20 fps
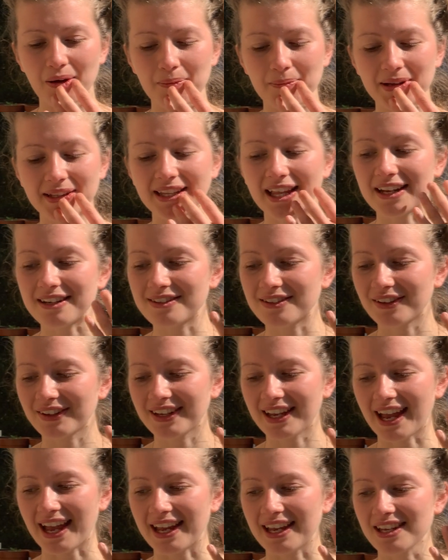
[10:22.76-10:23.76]
and that's
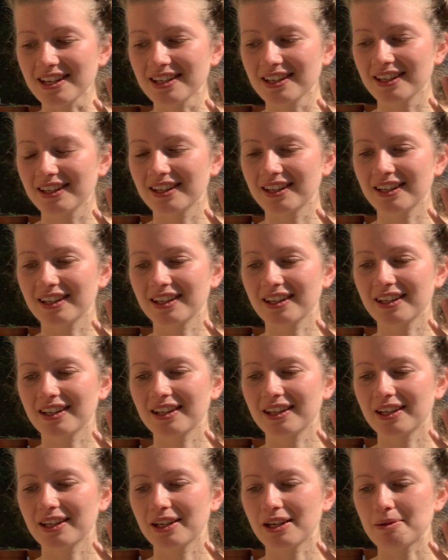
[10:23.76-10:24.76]
okay,
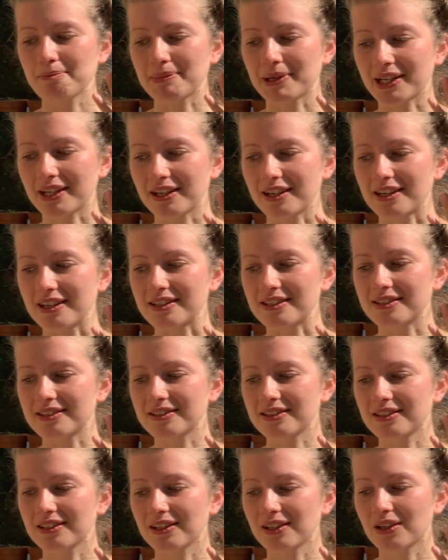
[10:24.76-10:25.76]

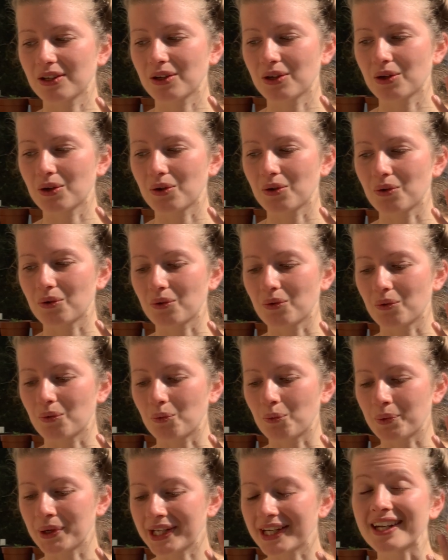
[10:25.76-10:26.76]
because
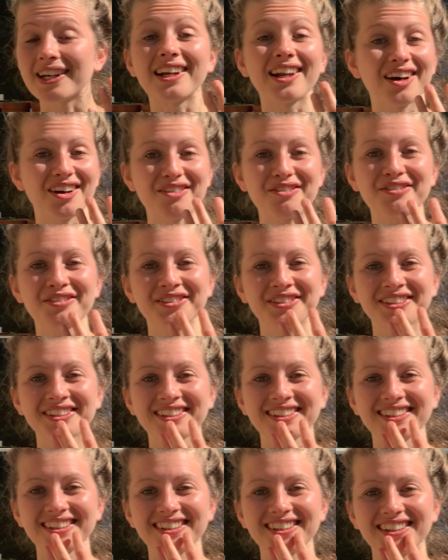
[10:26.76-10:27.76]
we can love
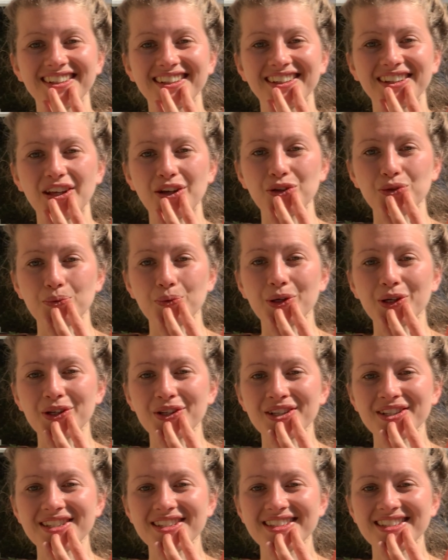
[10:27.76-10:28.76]
those
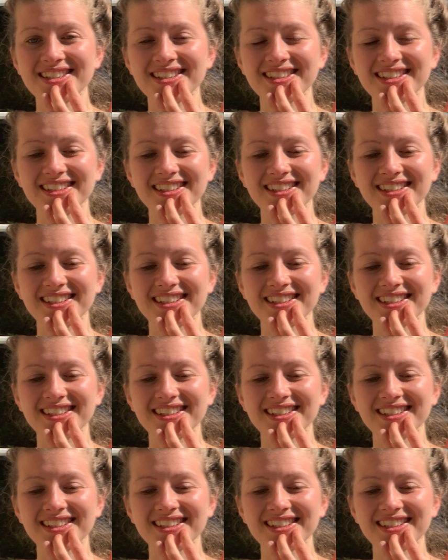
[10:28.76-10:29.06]
wounds,